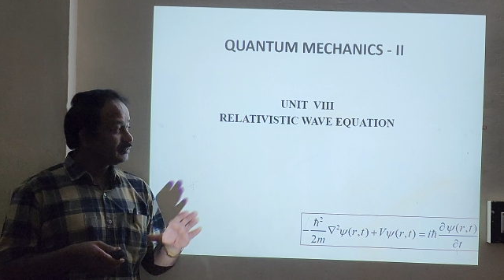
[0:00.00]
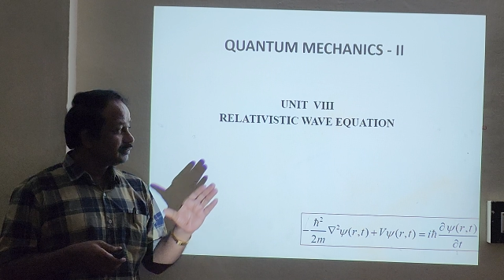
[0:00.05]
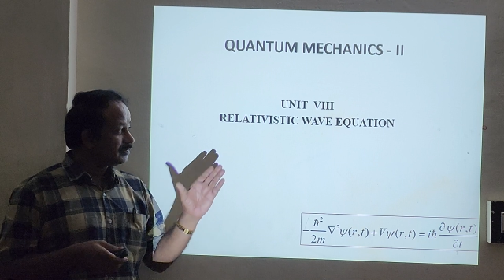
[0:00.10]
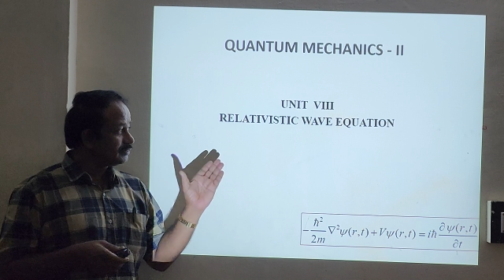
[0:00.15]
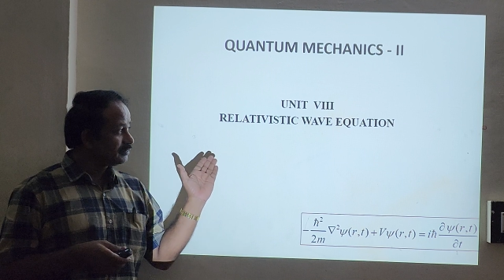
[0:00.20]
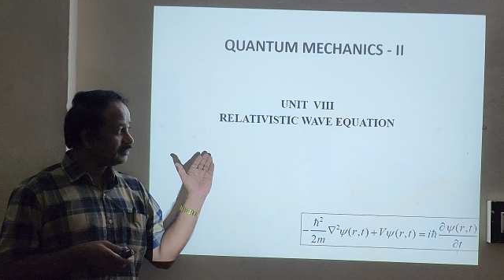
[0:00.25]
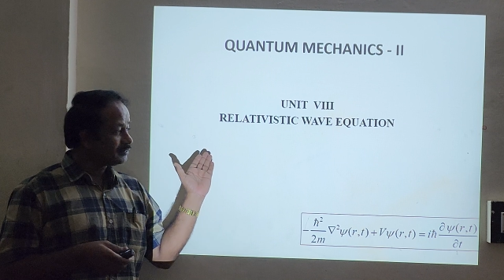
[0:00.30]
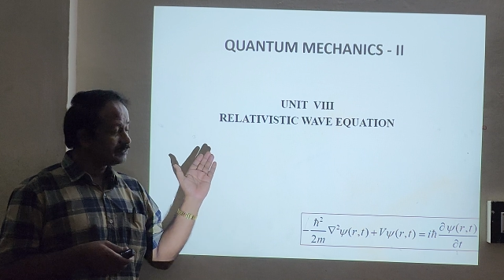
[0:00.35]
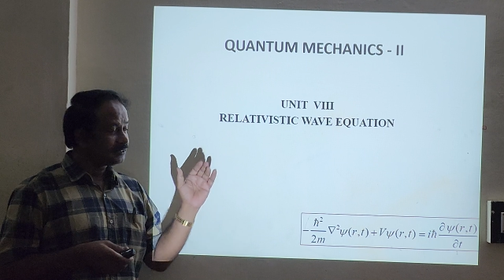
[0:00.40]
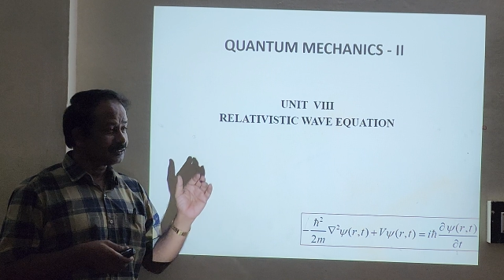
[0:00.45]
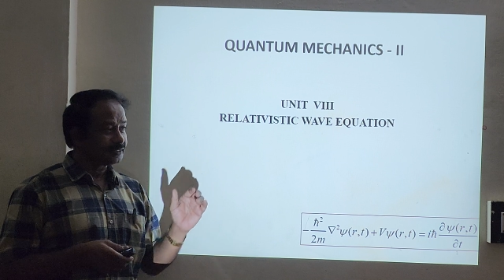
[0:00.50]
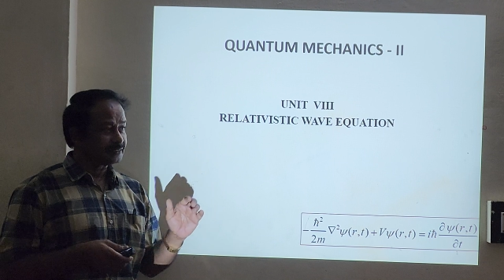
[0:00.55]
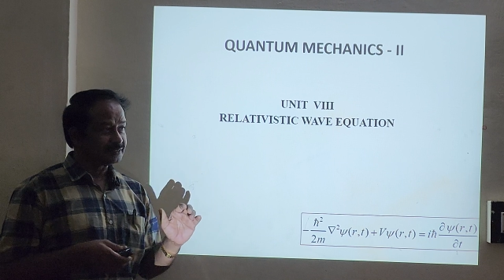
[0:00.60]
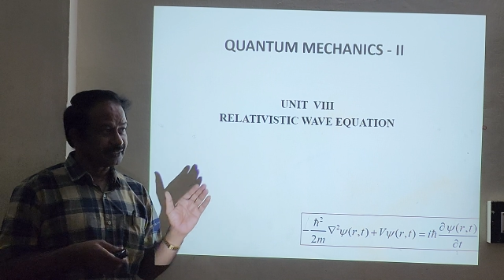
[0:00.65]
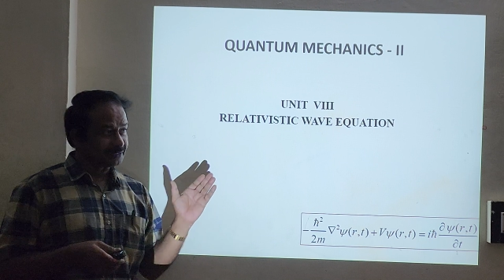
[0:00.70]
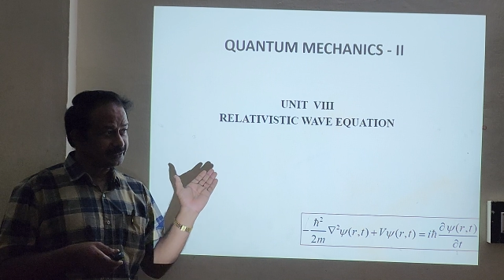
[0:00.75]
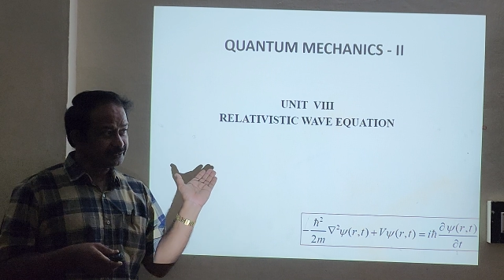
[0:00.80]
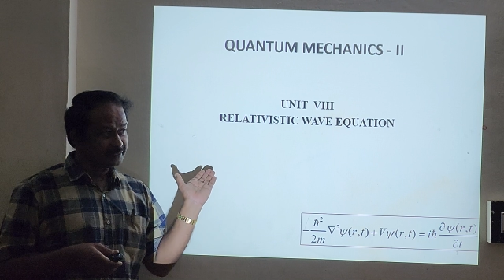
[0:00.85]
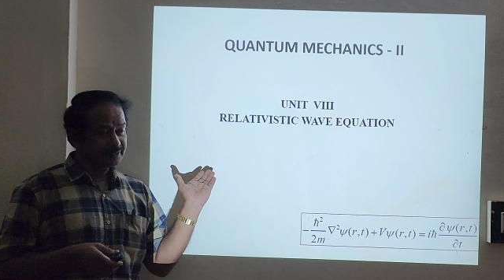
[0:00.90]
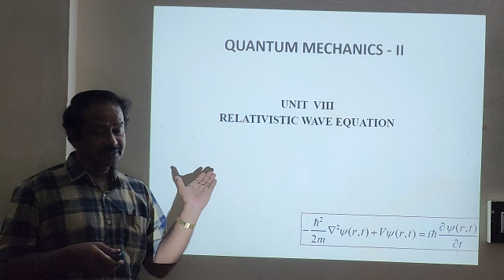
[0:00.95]
This is
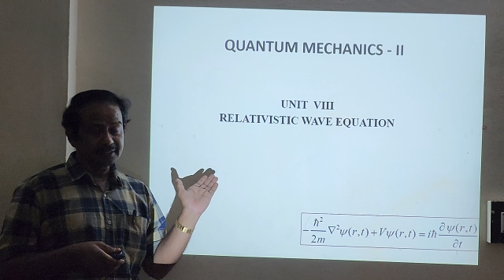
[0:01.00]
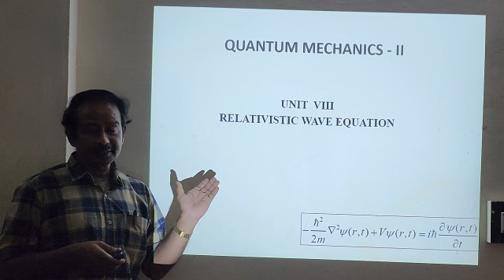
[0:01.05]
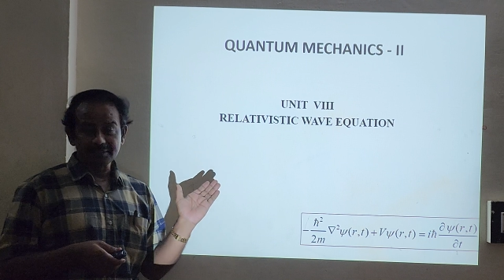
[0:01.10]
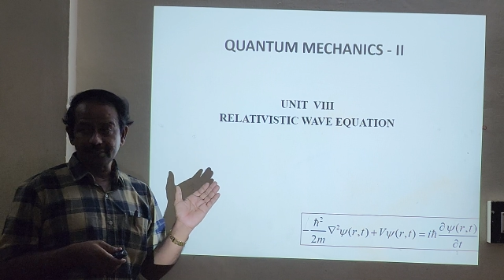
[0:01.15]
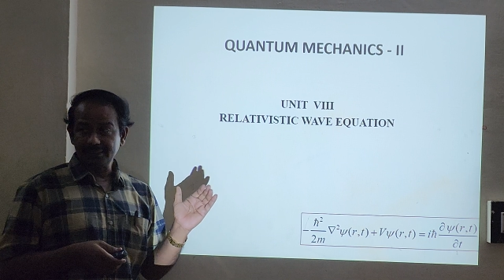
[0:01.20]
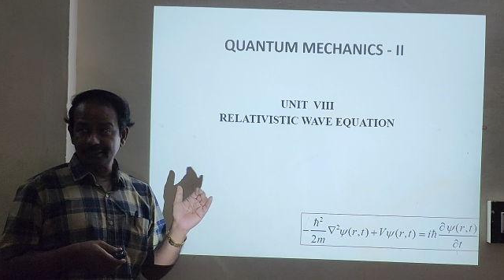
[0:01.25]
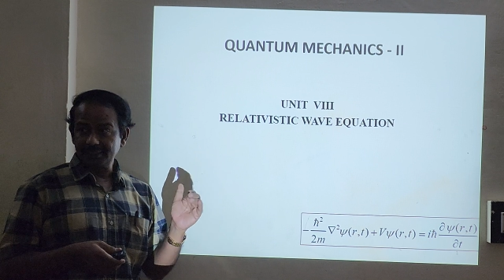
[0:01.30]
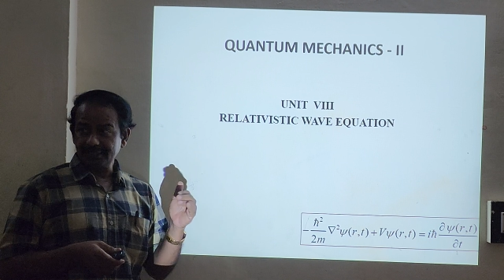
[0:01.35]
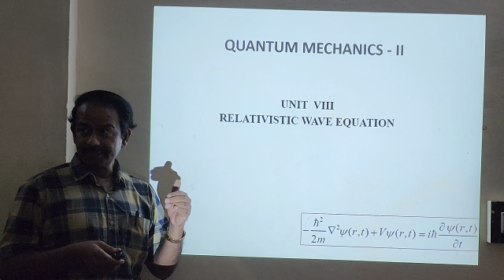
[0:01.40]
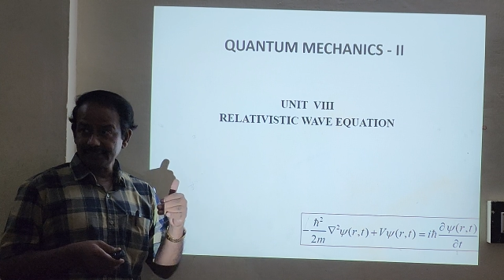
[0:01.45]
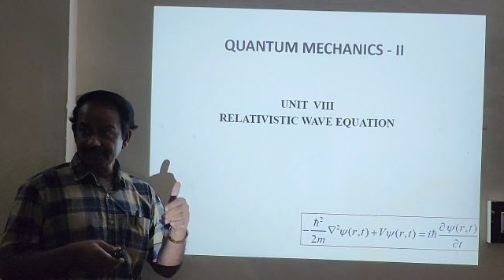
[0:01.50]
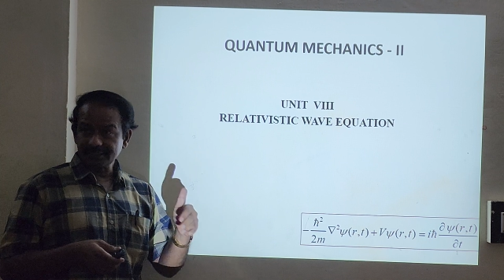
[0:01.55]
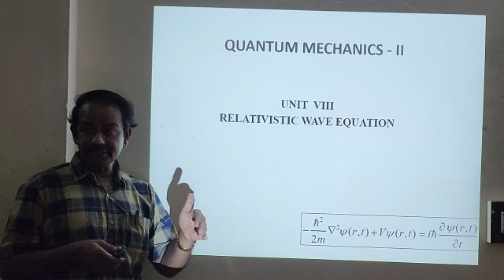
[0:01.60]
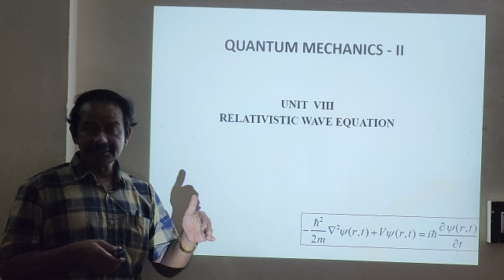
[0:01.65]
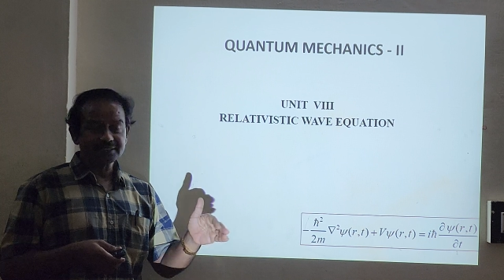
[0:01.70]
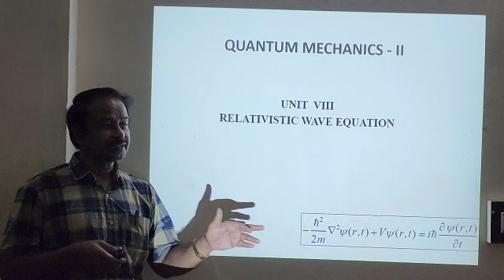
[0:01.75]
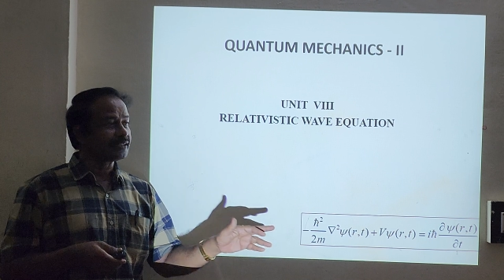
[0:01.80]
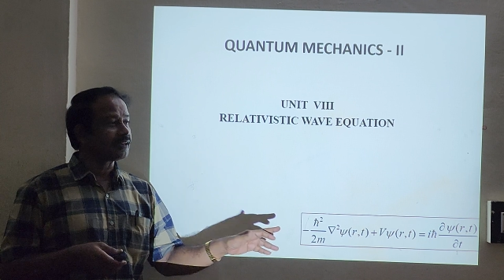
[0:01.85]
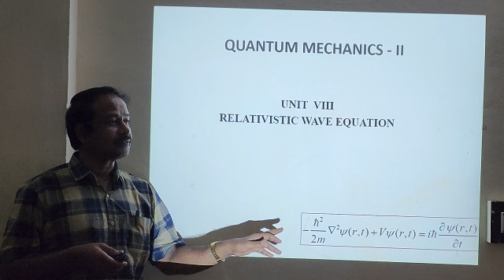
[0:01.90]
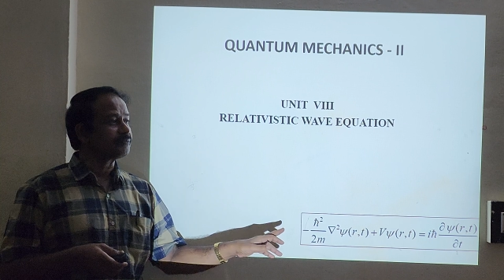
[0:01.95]
just the
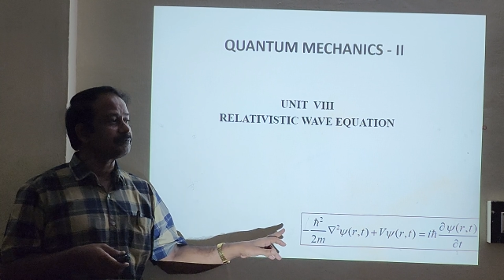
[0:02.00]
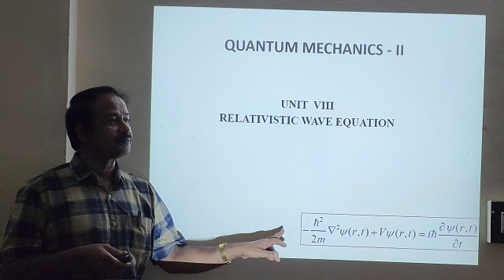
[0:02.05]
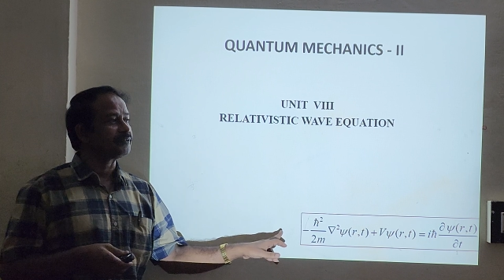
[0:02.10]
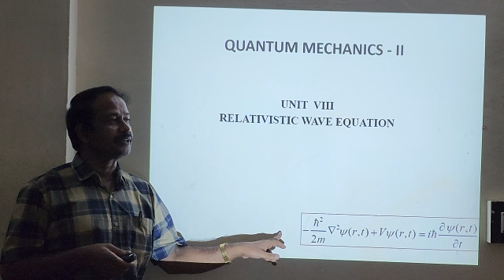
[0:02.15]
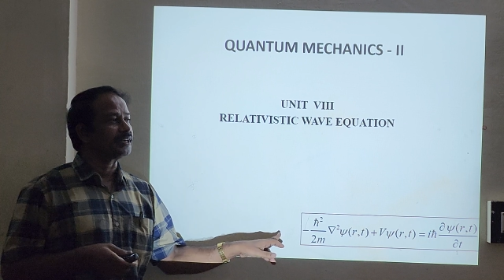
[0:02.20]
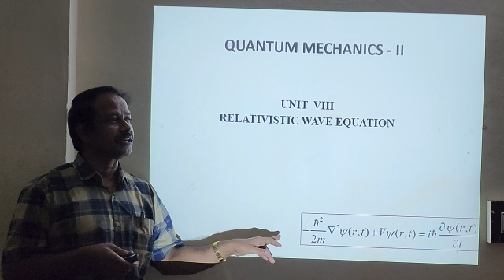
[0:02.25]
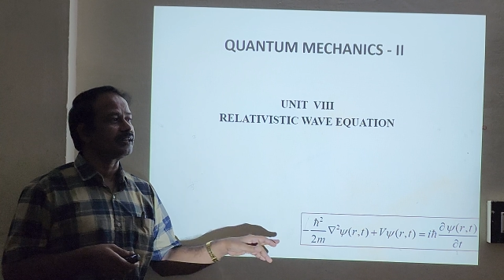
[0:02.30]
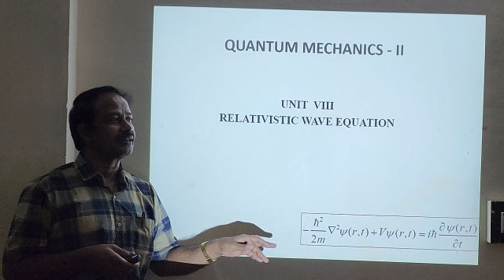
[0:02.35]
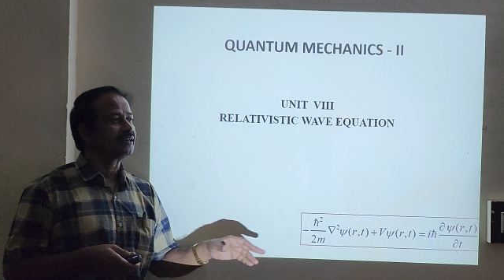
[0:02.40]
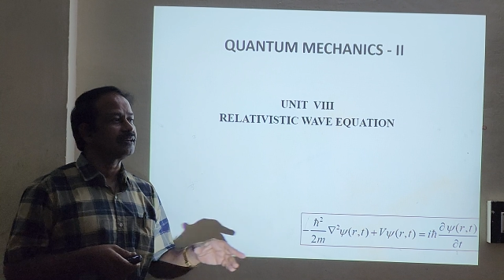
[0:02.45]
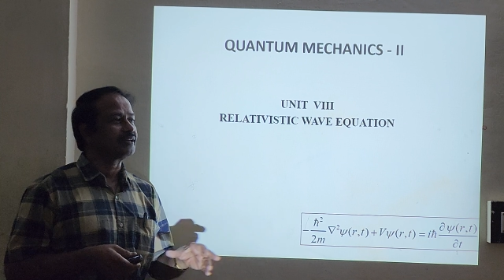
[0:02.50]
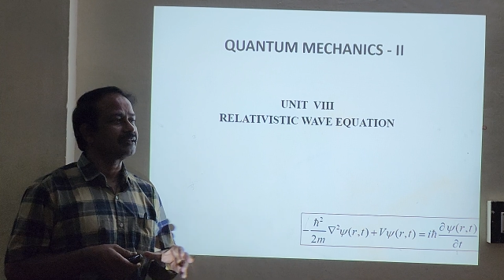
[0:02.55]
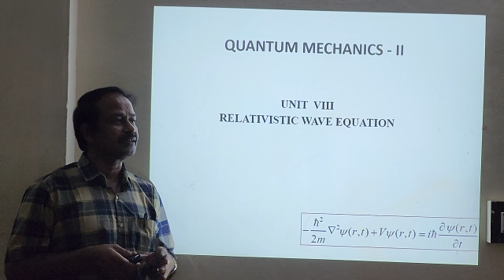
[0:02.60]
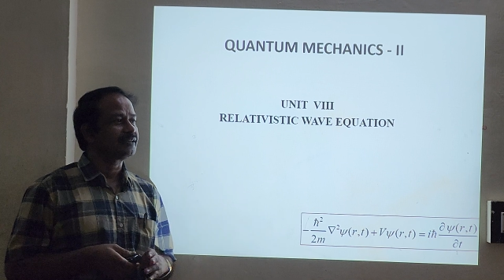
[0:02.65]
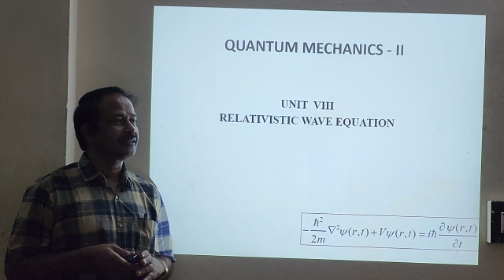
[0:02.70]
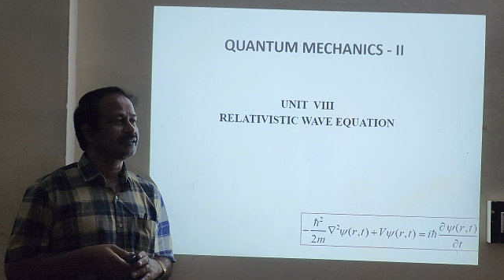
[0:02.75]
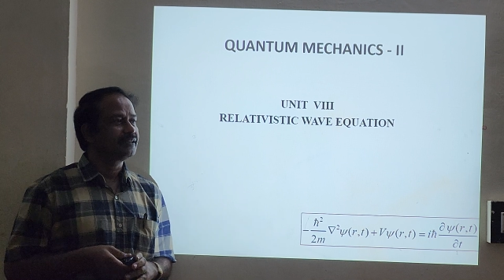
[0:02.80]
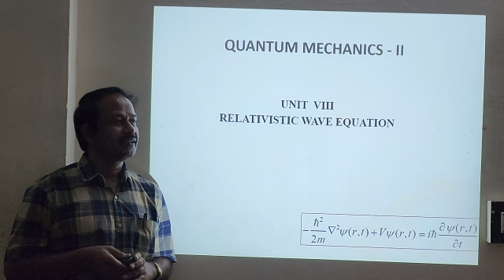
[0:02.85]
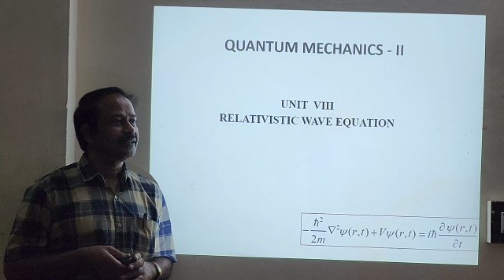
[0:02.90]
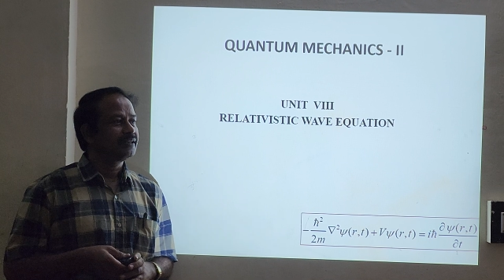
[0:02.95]
extension of a